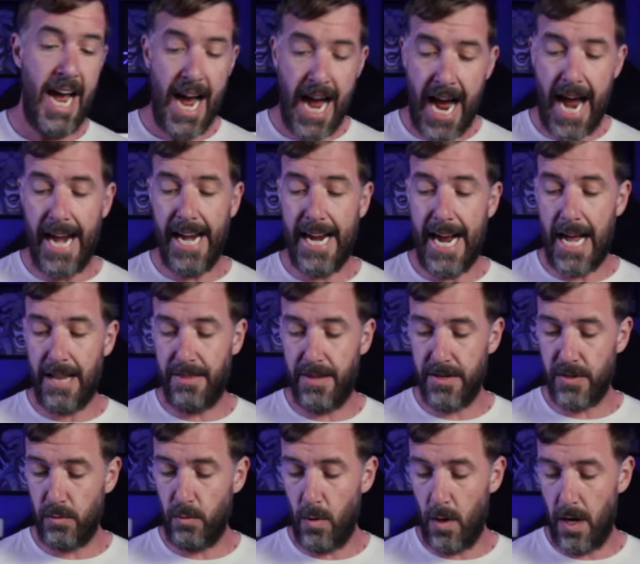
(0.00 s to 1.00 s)
I got
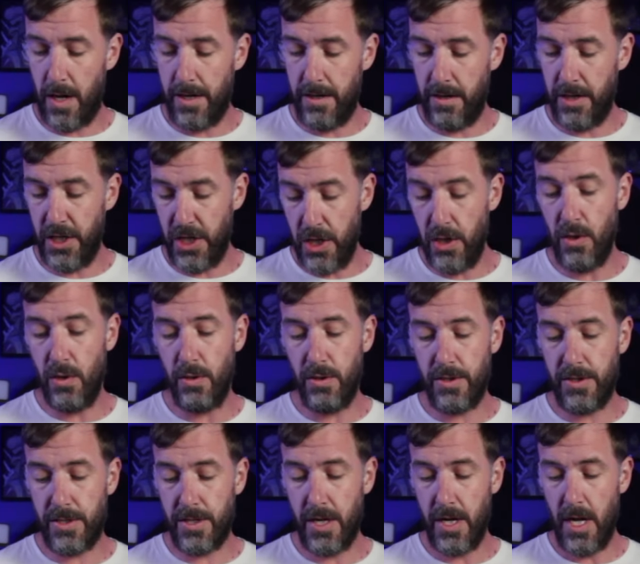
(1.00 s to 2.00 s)
this one
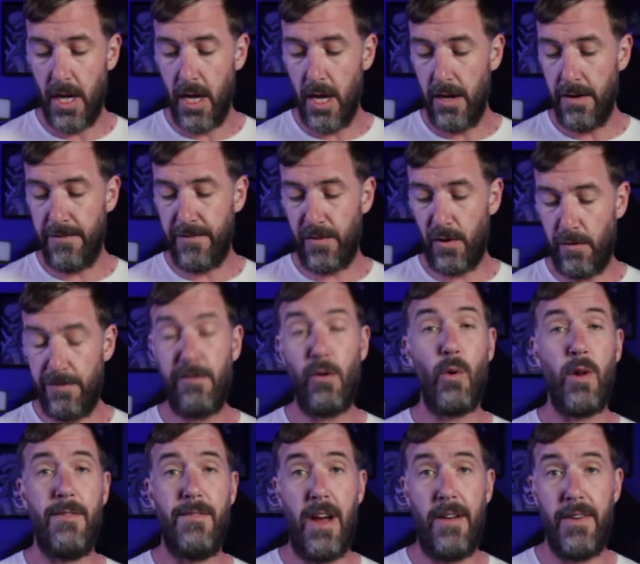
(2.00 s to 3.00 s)
used for
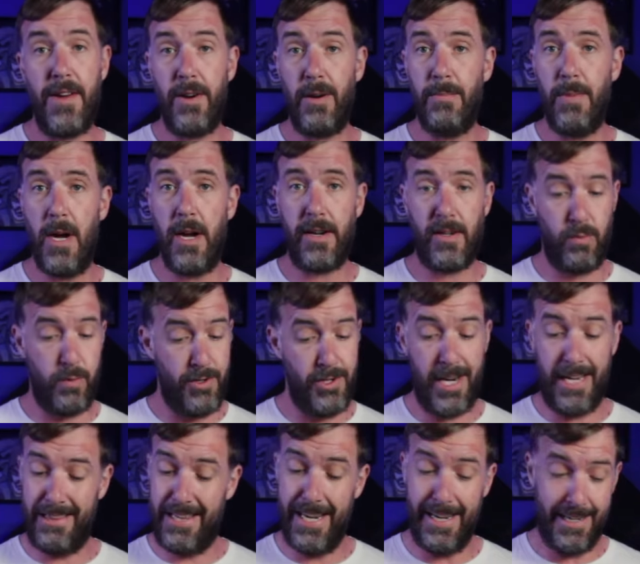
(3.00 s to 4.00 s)
4,500 bucks,
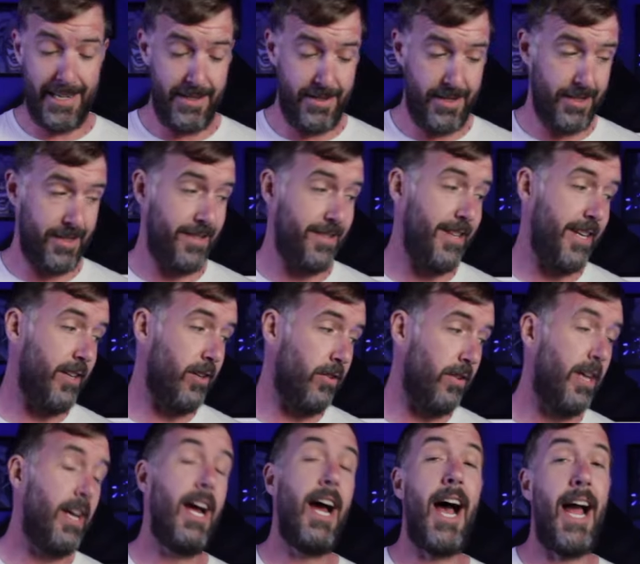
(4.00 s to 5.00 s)
which I think is a steal.
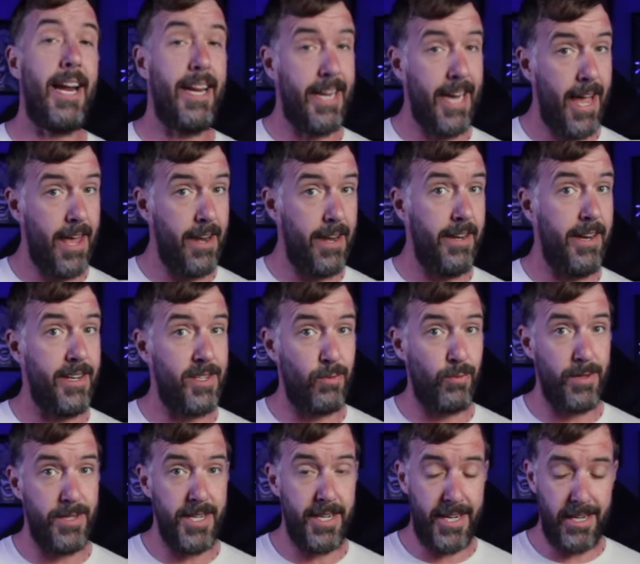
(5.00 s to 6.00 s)
I get it, it's
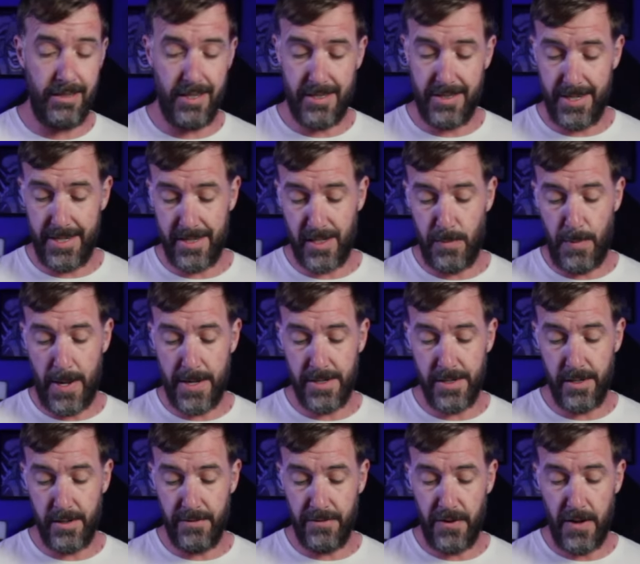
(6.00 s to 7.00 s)
ridiculously
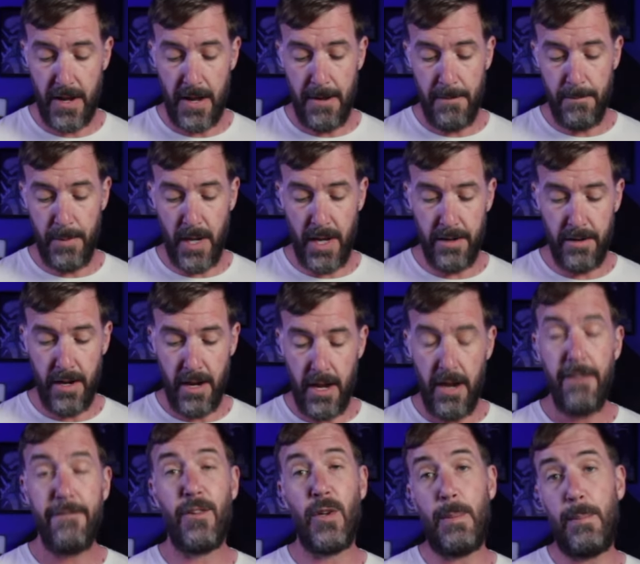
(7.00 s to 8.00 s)
expensive, but
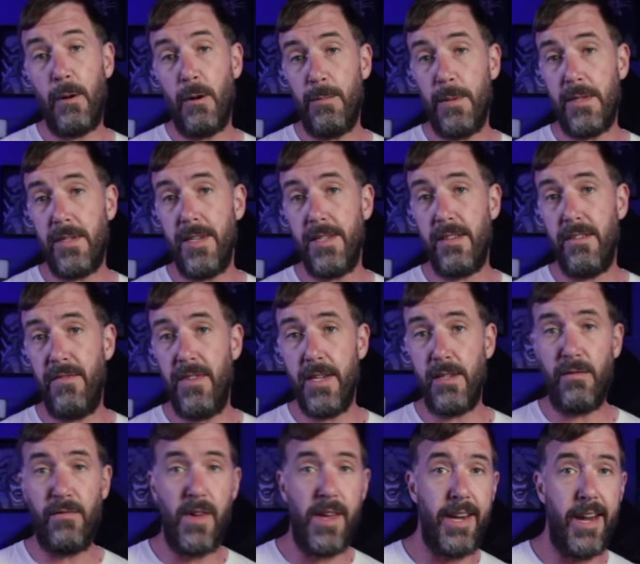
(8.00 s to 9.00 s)
for the purposes of
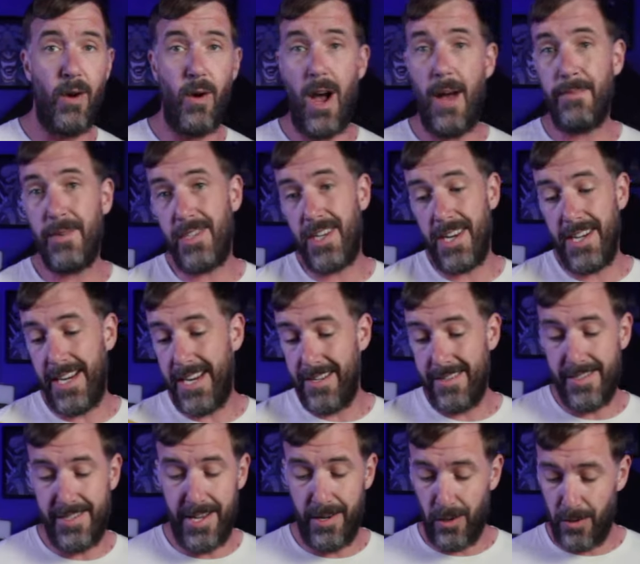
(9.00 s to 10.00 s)
this video, I'm just going to
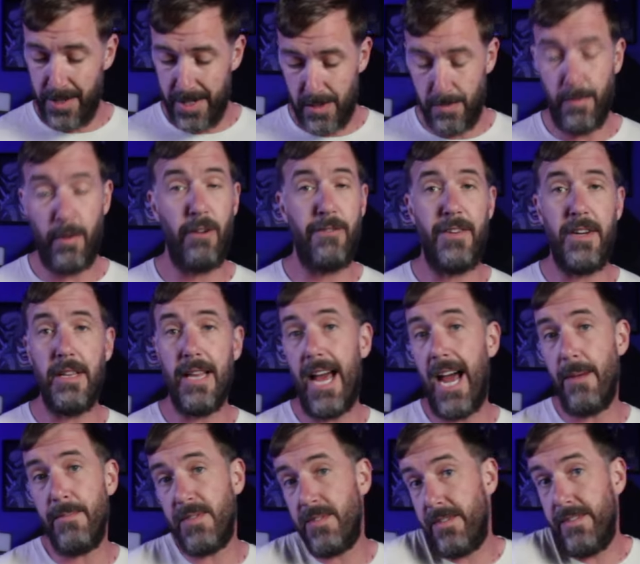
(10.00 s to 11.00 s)
consider these Murphy
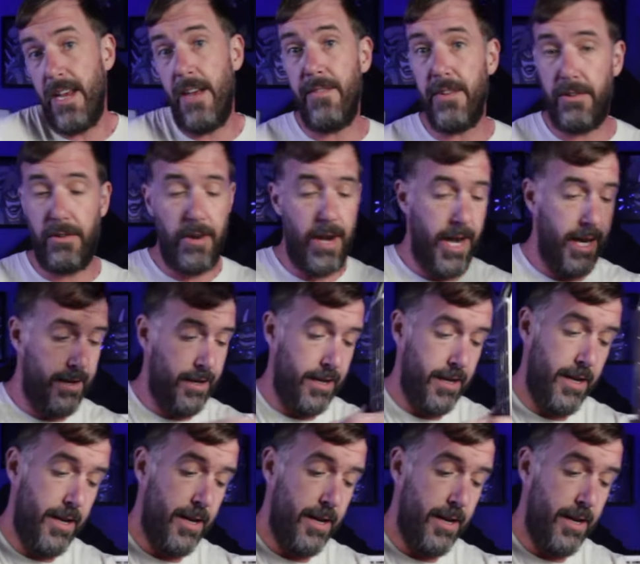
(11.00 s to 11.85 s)
Labs 7 grand.